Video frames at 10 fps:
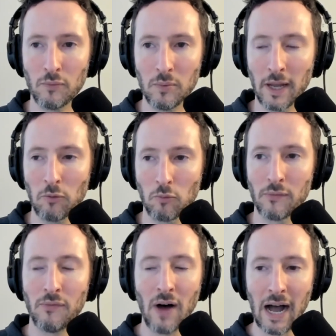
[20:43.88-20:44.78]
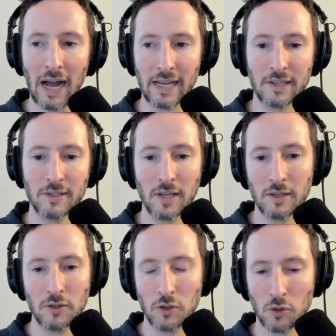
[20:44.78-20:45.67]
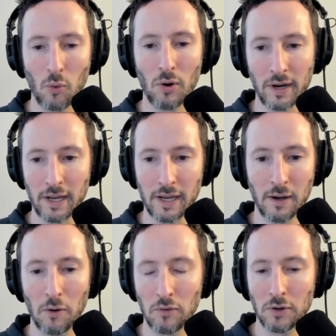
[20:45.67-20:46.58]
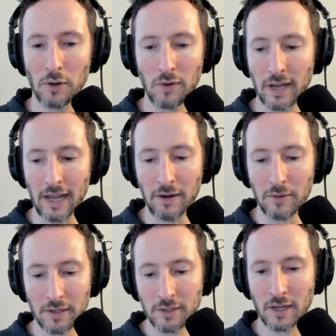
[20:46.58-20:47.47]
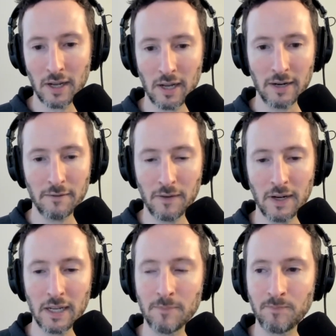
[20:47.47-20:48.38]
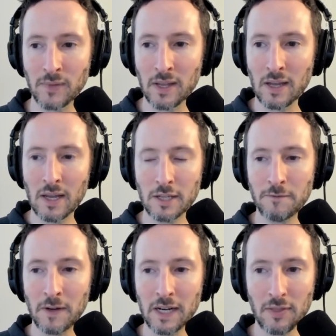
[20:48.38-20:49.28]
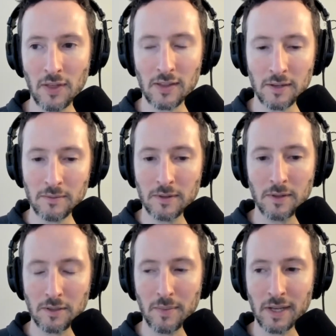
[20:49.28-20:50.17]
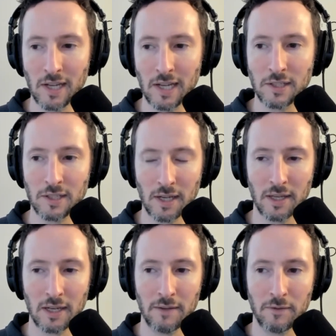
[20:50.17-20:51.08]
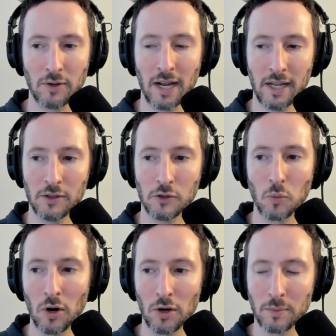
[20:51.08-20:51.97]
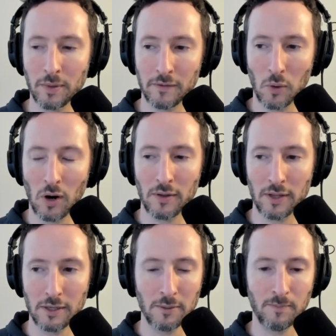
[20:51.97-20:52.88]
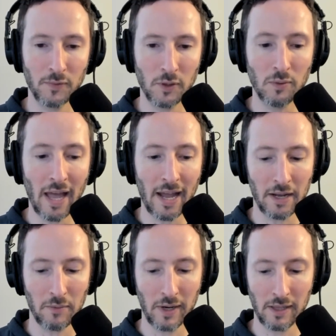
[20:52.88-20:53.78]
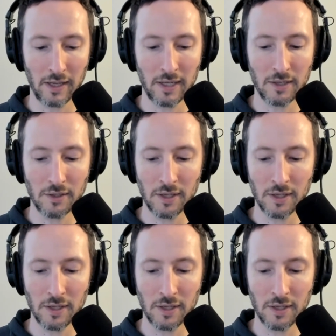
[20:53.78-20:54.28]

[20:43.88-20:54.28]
like revised his story over and over again, right? It's like a kind of funny, it's a funny thing that doesn't make sense, I think, if you're not in this world, but if you are, then you get it, right? Like he